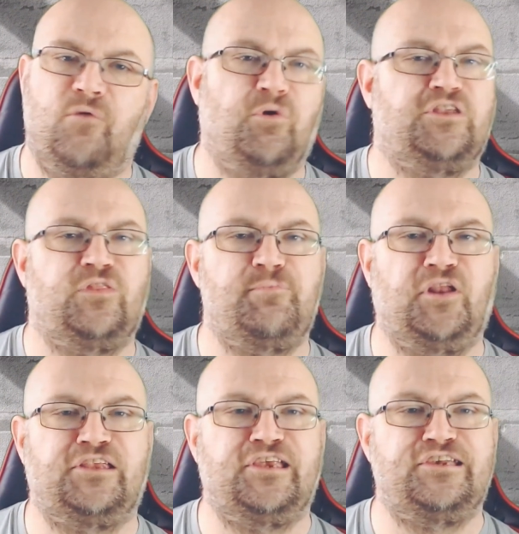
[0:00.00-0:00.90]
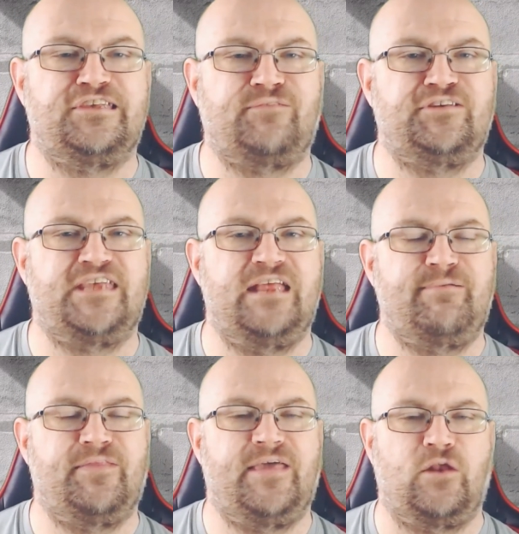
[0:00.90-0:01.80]
And what do the politicians have to say
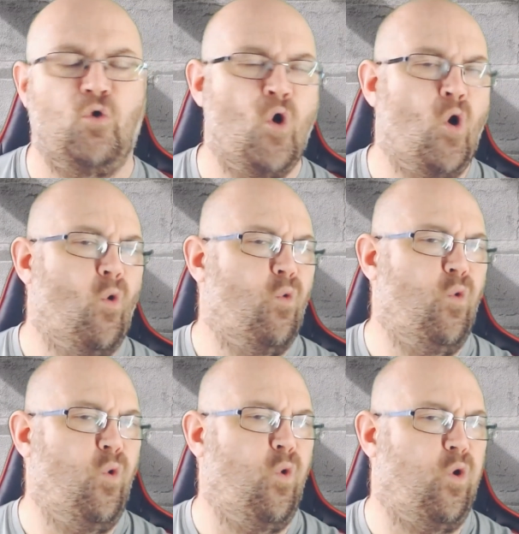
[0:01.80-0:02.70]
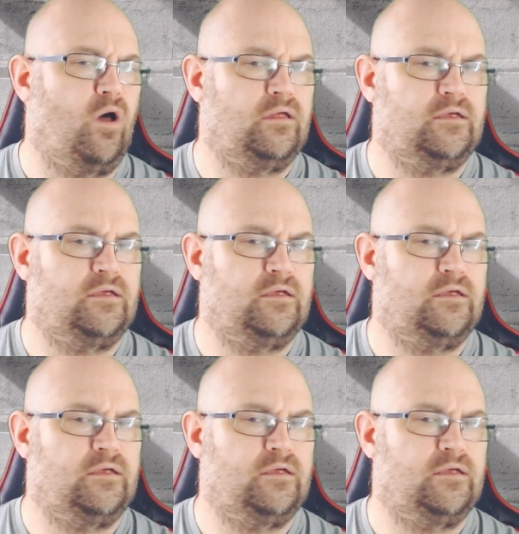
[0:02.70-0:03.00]
about that? Ooh,